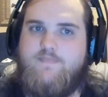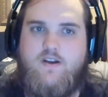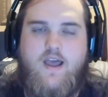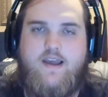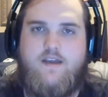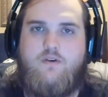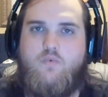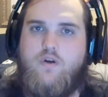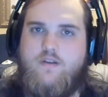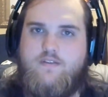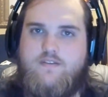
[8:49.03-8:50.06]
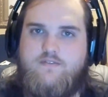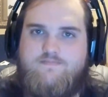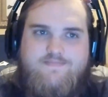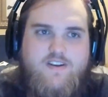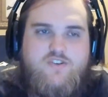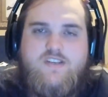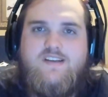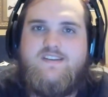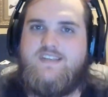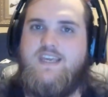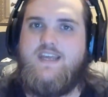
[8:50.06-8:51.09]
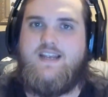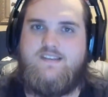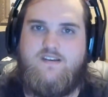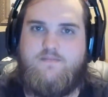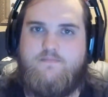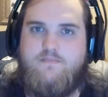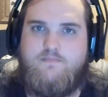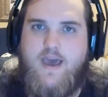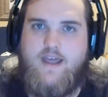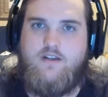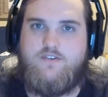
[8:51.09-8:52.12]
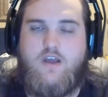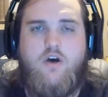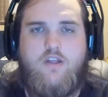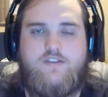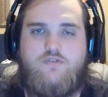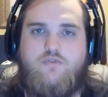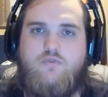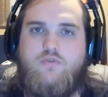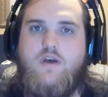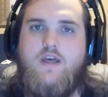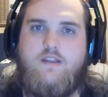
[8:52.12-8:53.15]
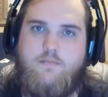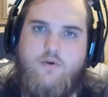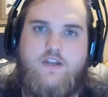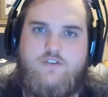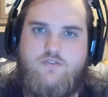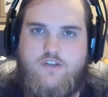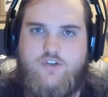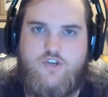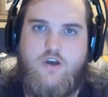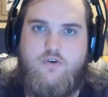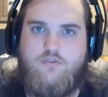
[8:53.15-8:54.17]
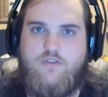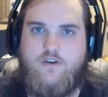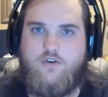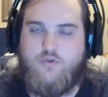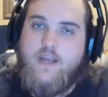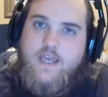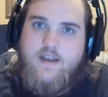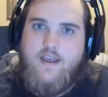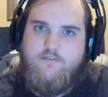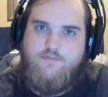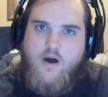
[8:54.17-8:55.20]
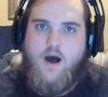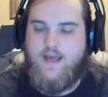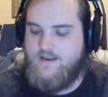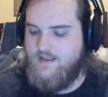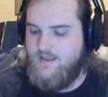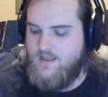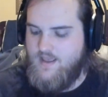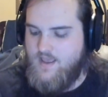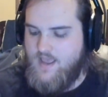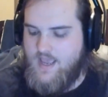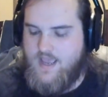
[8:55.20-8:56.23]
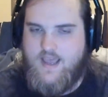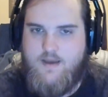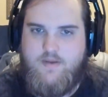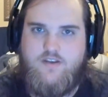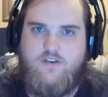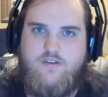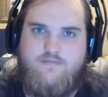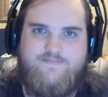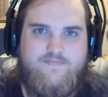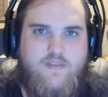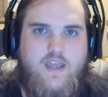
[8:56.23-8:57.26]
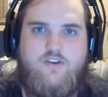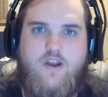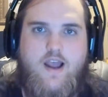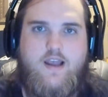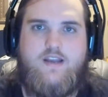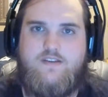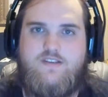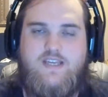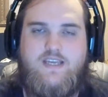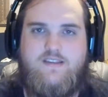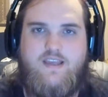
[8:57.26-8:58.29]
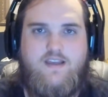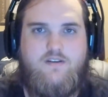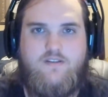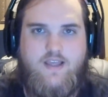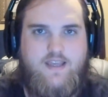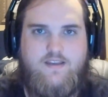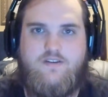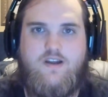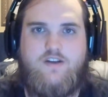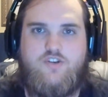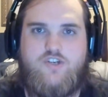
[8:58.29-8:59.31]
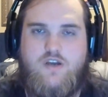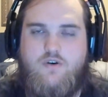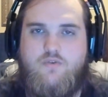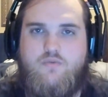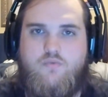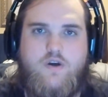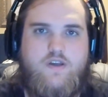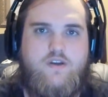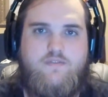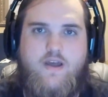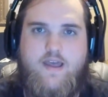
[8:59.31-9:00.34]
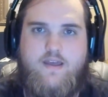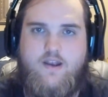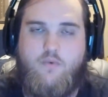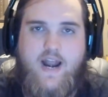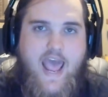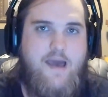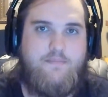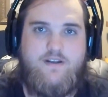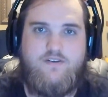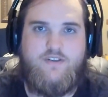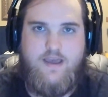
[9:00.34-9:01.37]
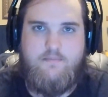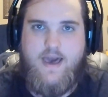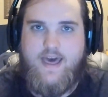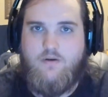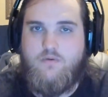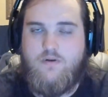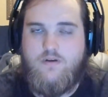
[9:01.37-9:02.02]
not going to want to, they're just going to see it as a battle. It's like, oh, that's cool. The Marines really showed their grit and fought. I mean, and you're not going to you're not going to show what could have, or what happened during that battle.